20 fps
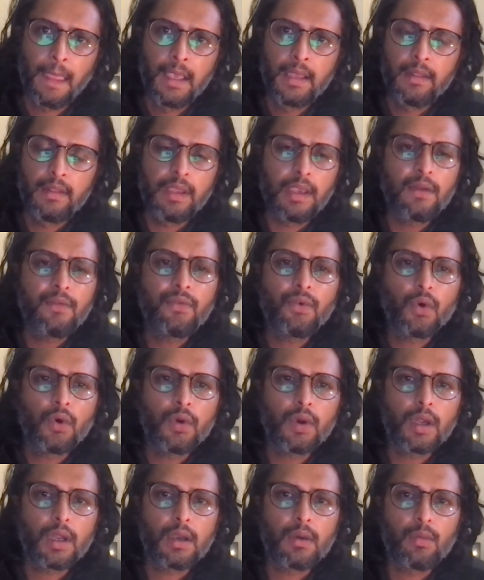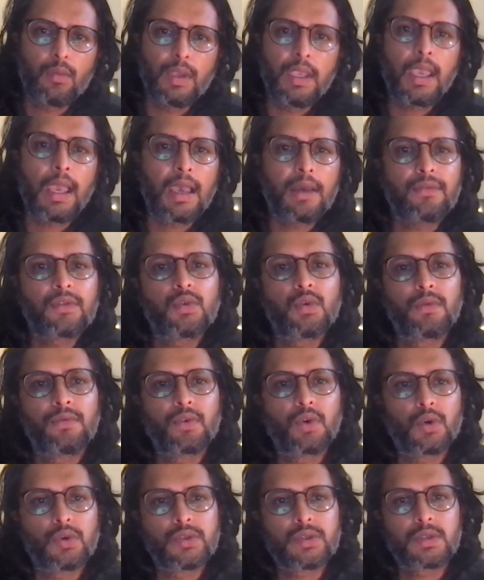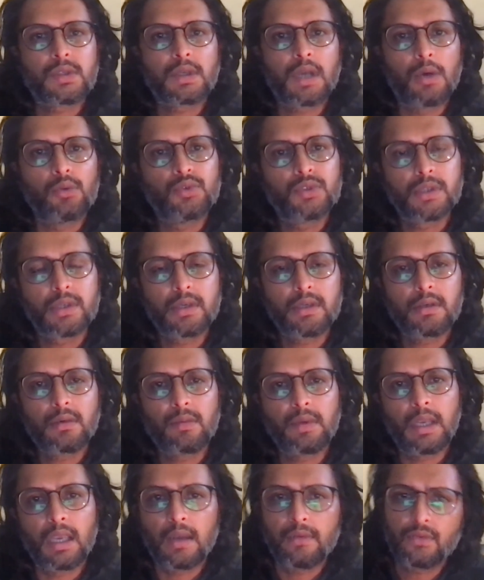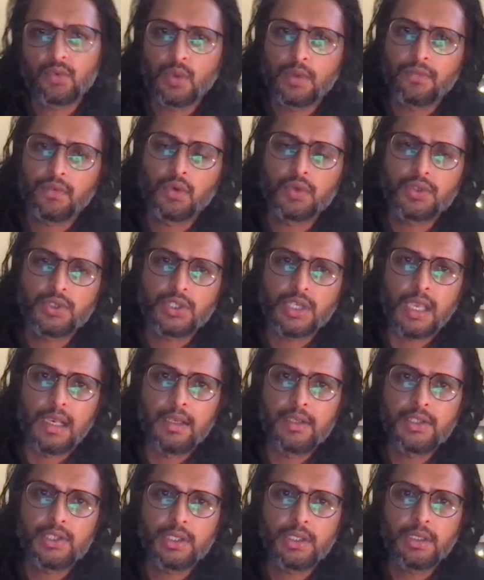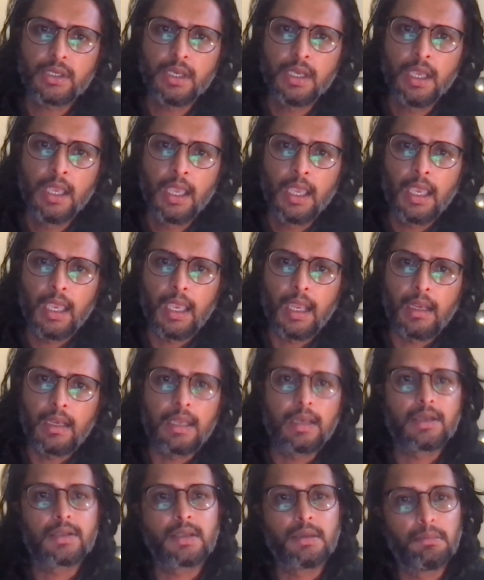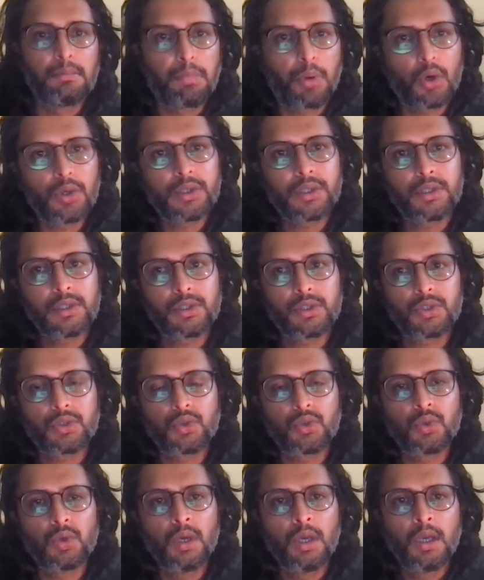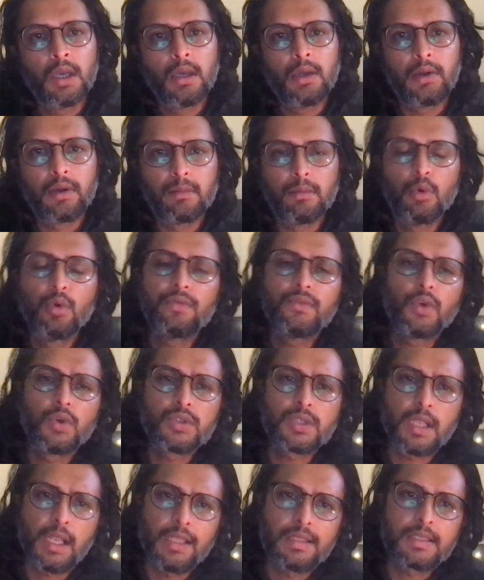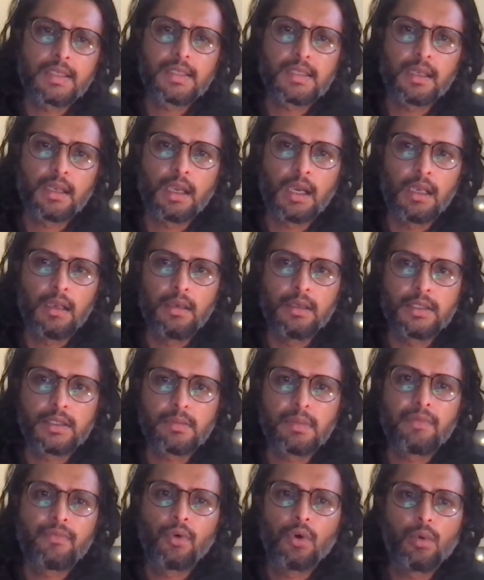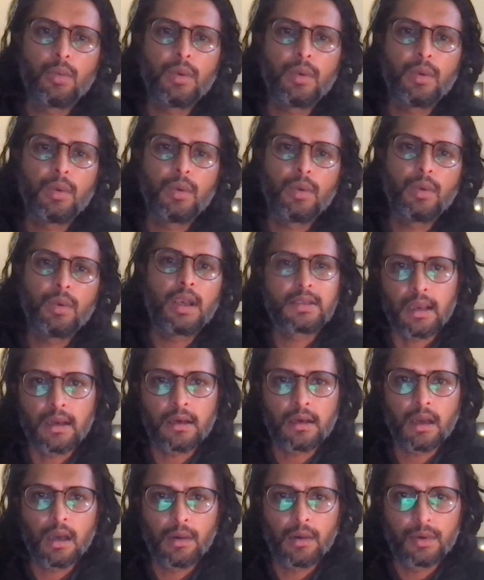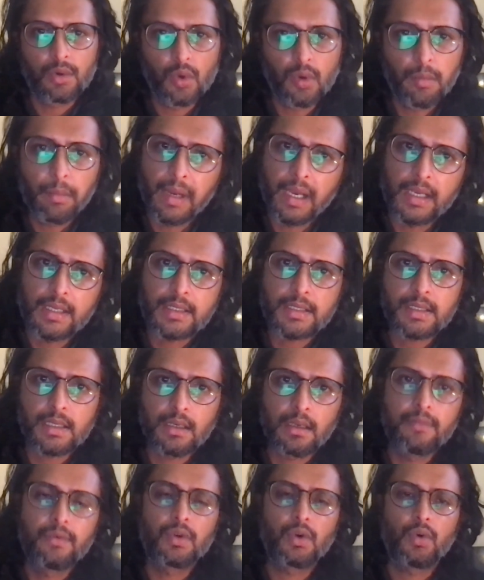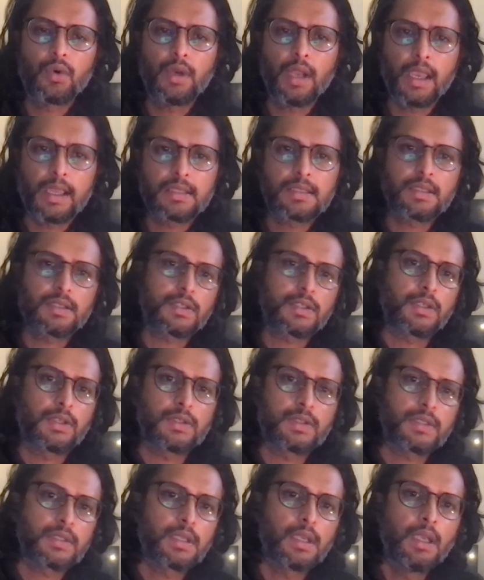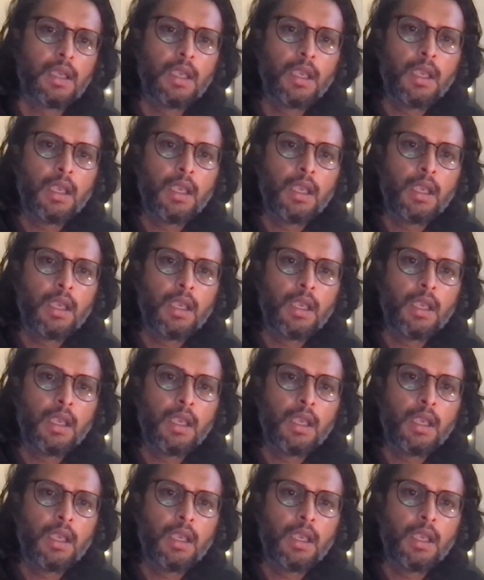Therefore, we have to, of course, counter it. We have to, of course, challenge it. And it is important to remove those lenses and colors before we understand our own past and our own ancestors.